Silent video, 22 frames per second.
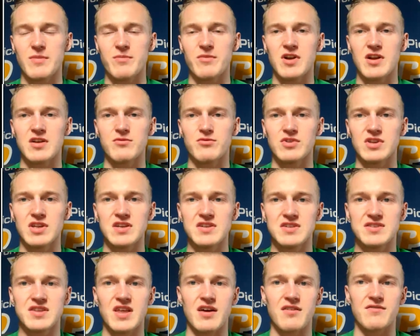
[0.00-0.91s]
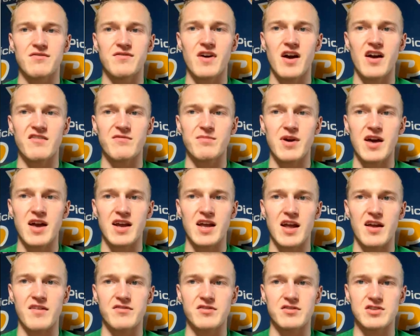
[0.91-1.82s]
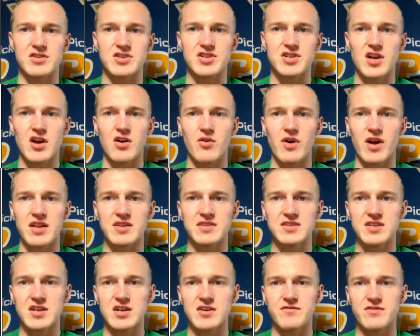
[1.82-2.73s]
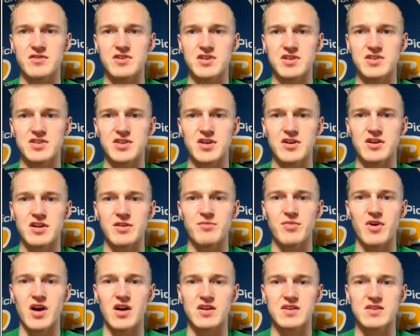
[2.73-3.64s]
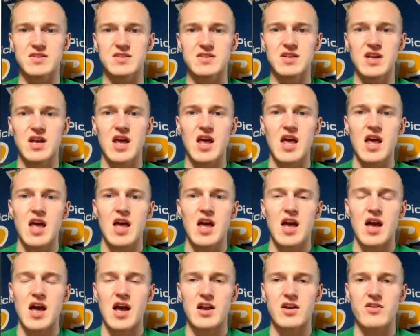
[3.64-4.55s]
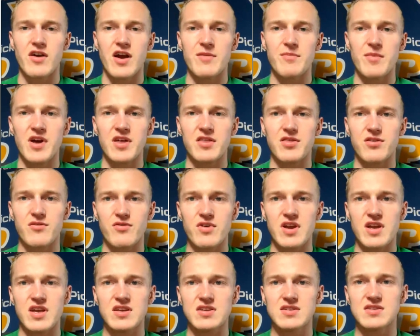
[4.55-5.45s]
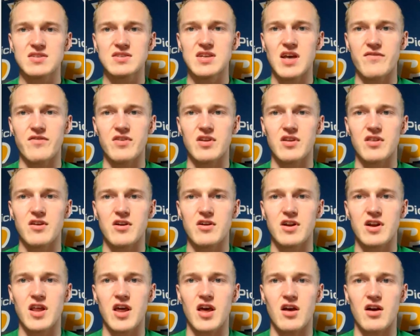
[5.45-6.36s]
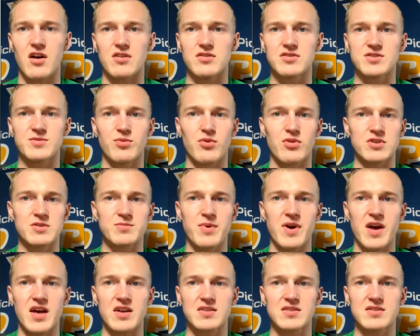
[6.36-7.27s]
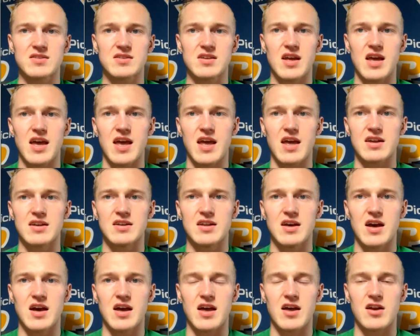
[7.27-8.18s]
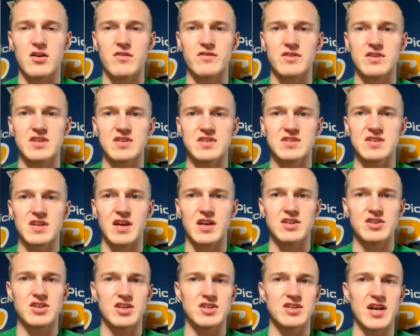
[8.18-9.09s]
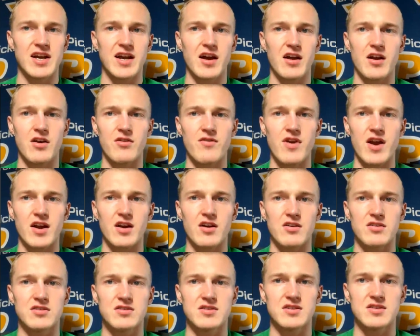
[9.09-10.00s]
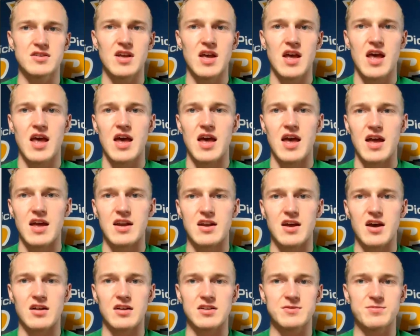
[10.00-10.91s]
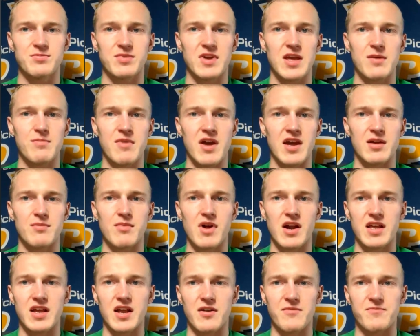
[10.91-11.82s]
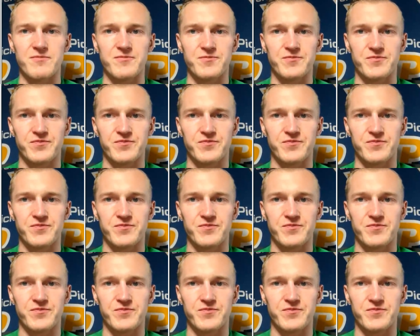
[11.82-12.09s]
I'm going to release that five pack after the show ends here for just $30. Grab my 3/7 30-day all sports pass and head over to the site, check out our records, and let's keep making money here.